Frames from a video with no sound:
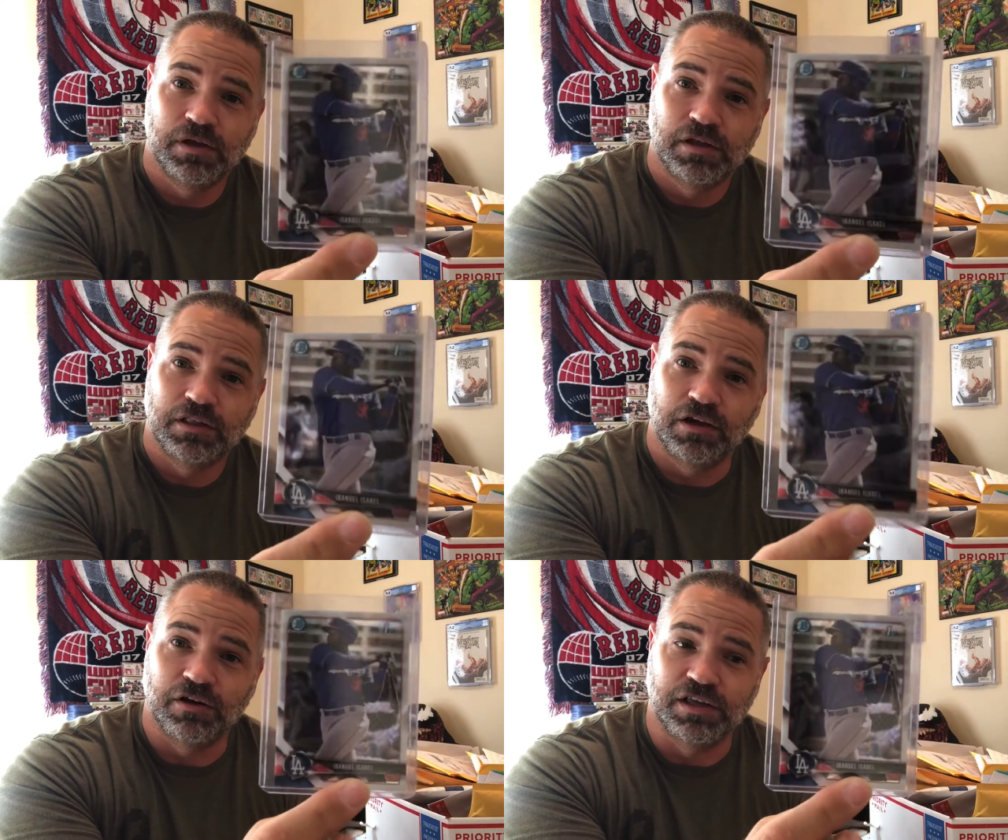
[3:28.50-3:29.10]

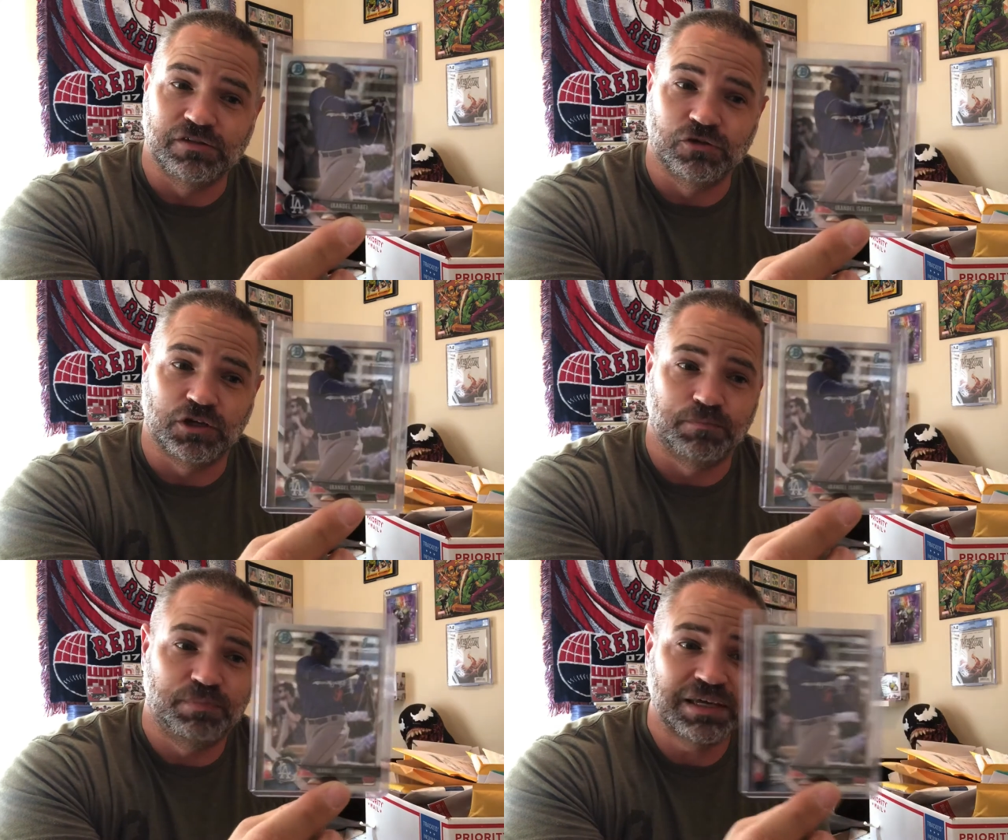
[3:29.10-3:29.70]
There it is. You
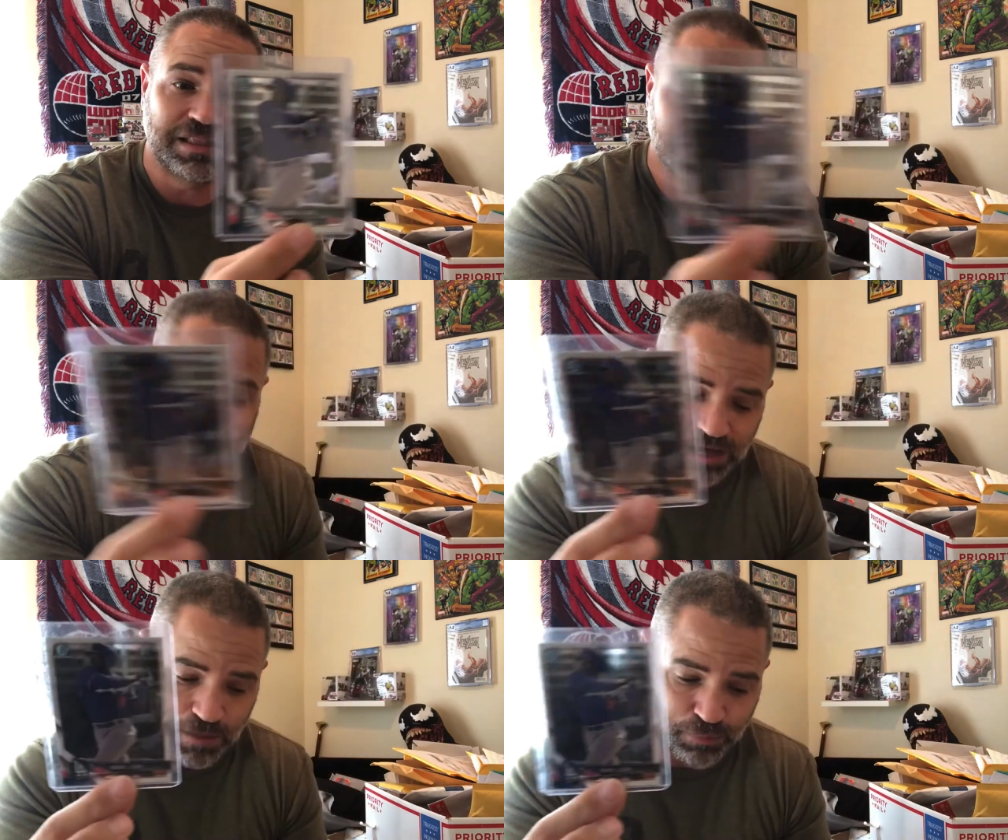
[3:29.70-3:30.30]
could pick this
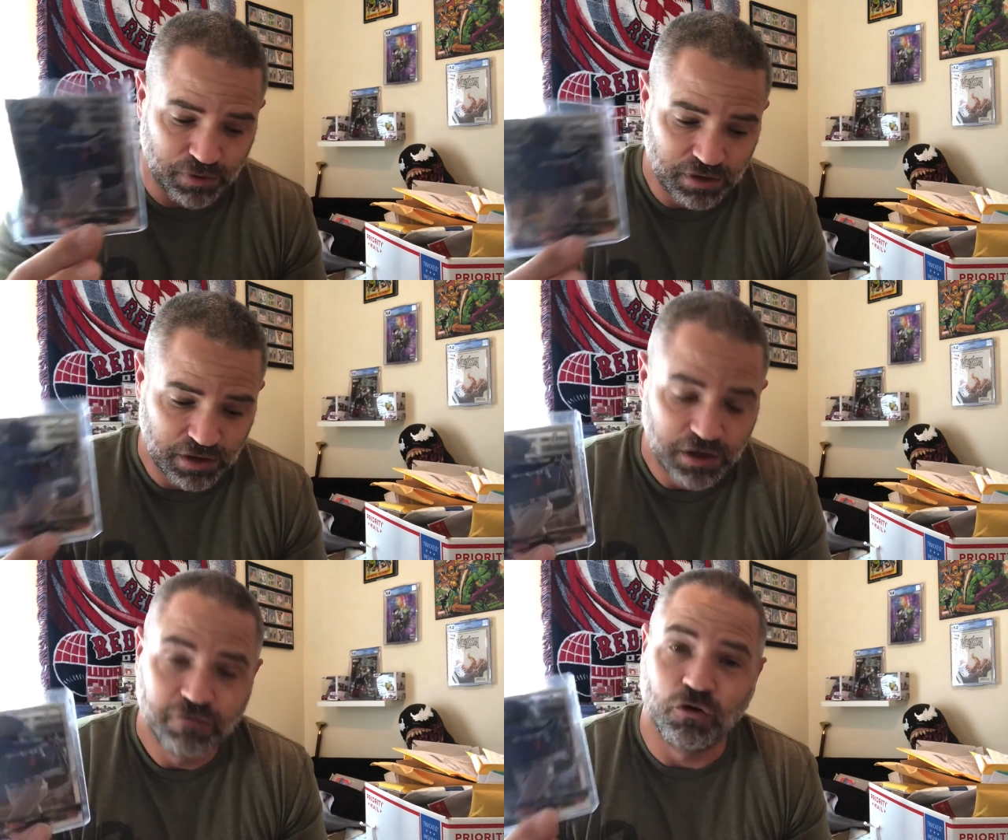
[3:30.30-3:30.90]
up
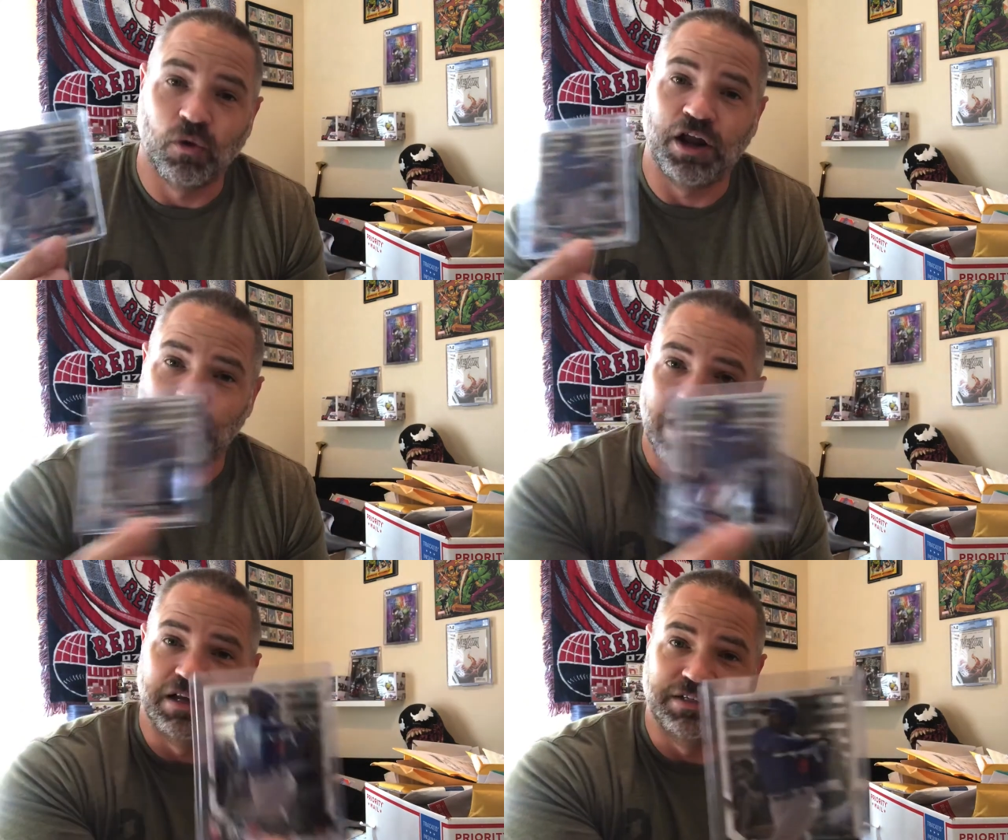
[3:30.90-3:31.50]
for right
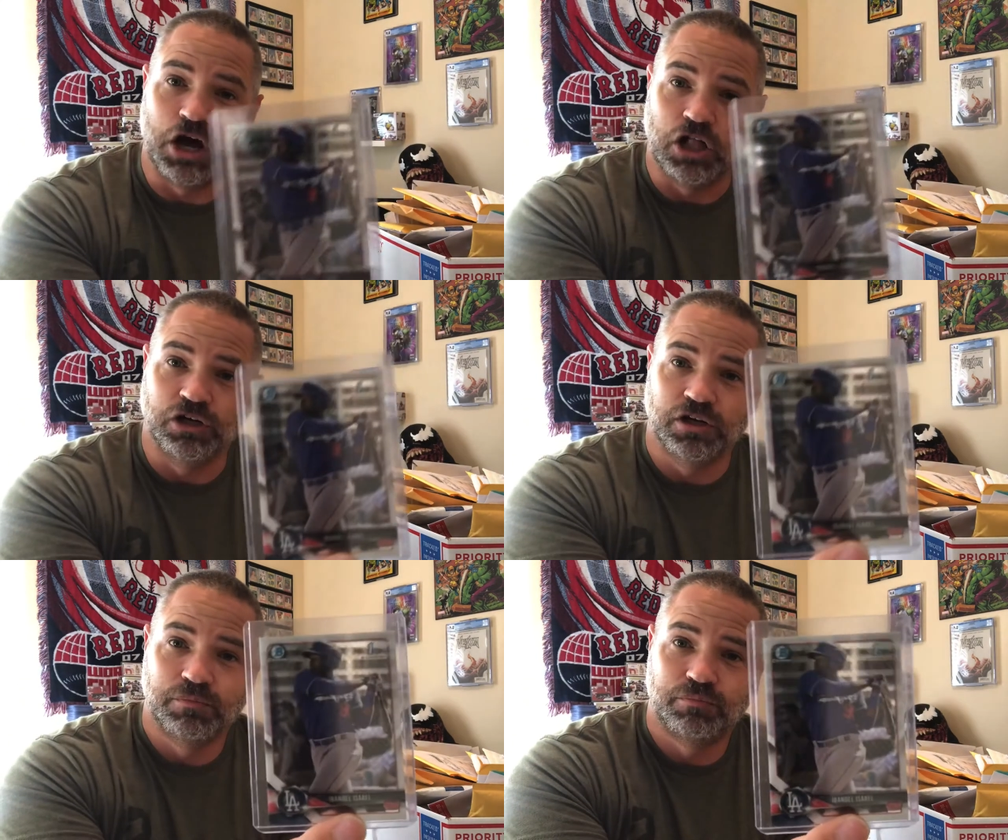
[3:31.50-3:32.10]
around a dollar,
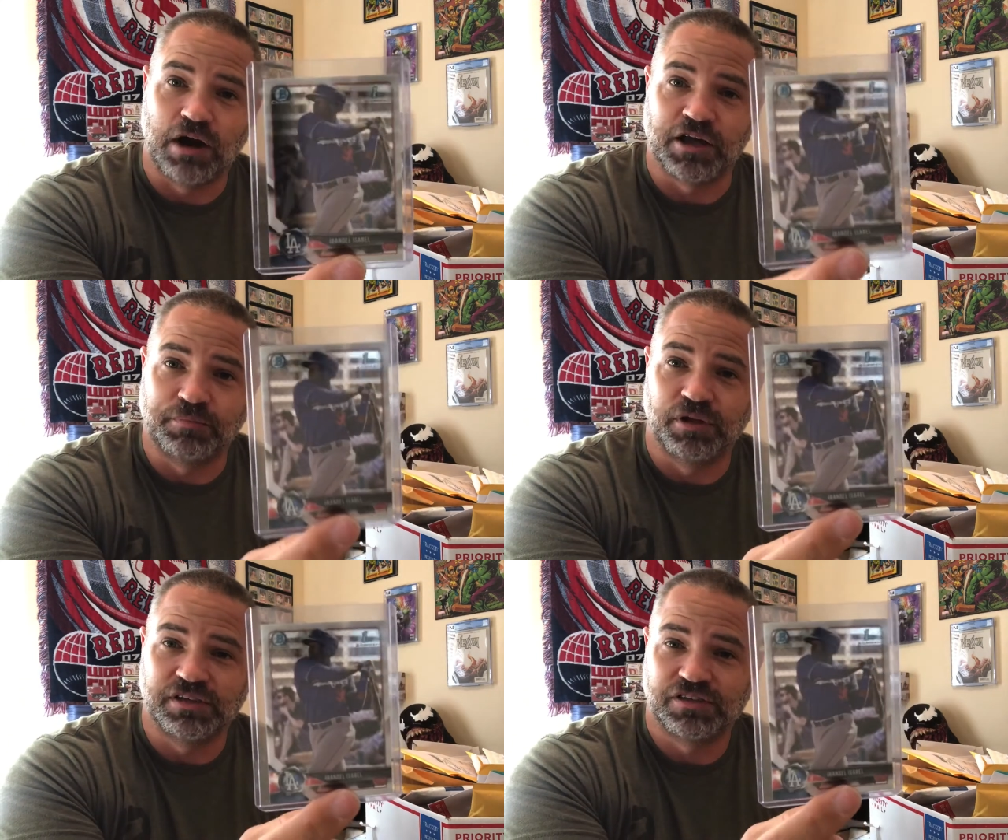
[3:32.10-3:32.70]
probably
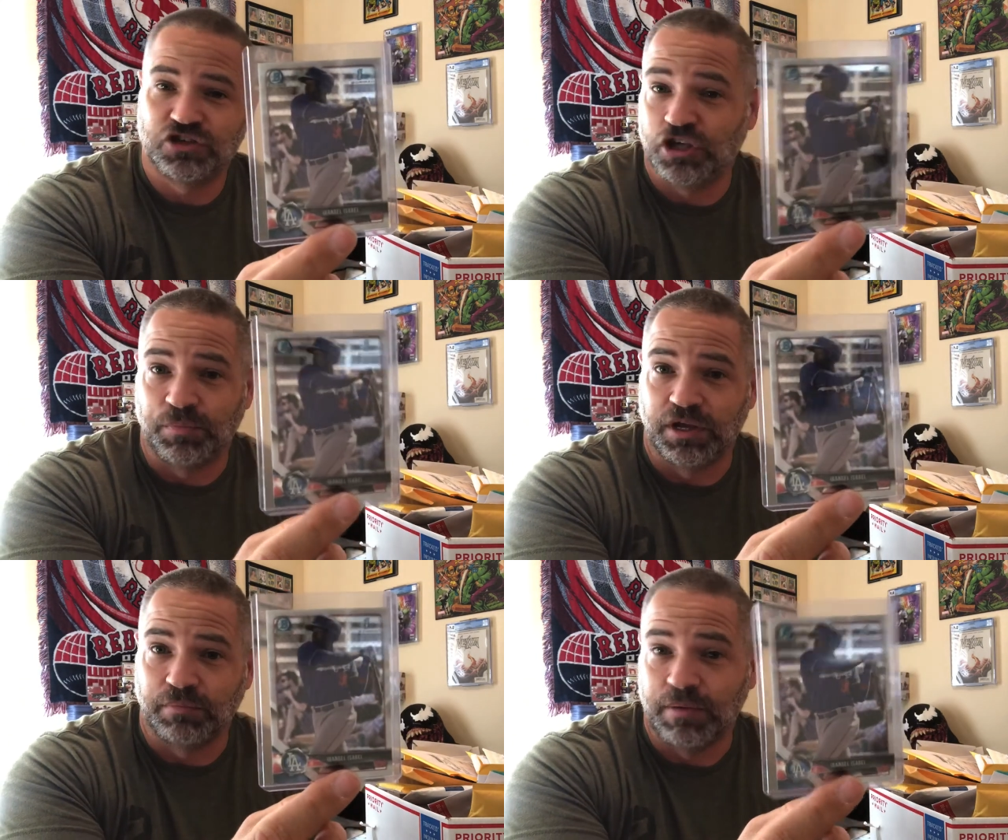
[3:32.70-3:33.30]
plus
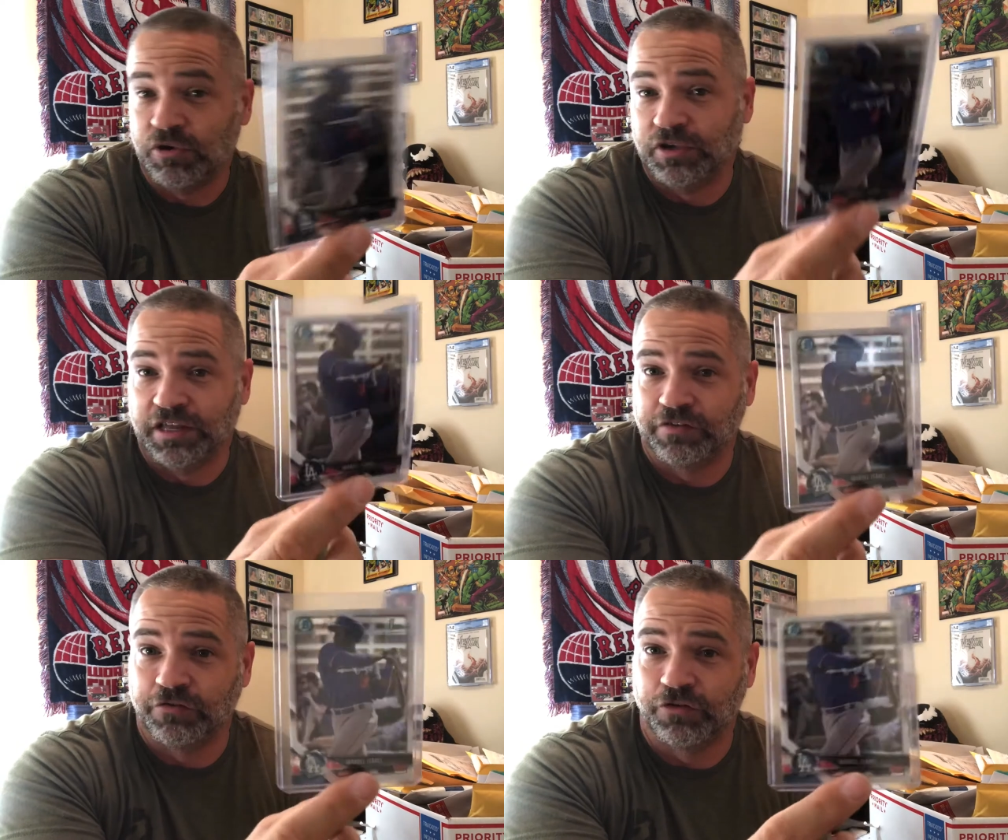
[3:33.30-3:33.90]
shipping. Maybe you can get
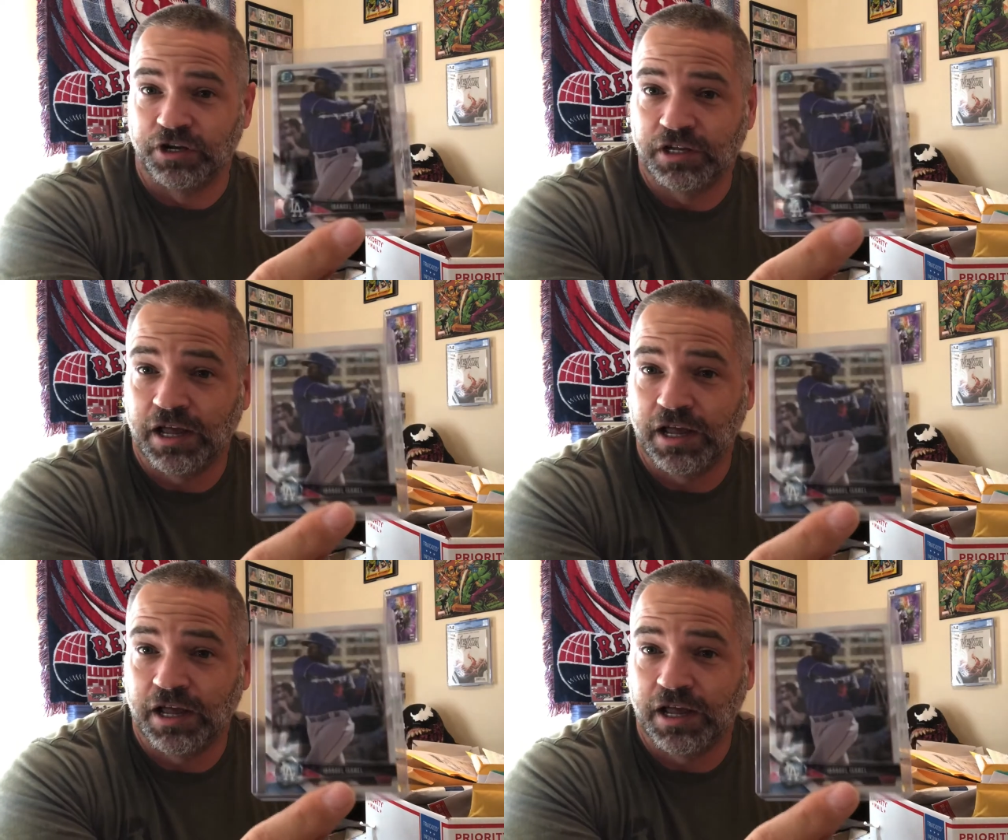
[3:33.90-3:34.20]
it for free.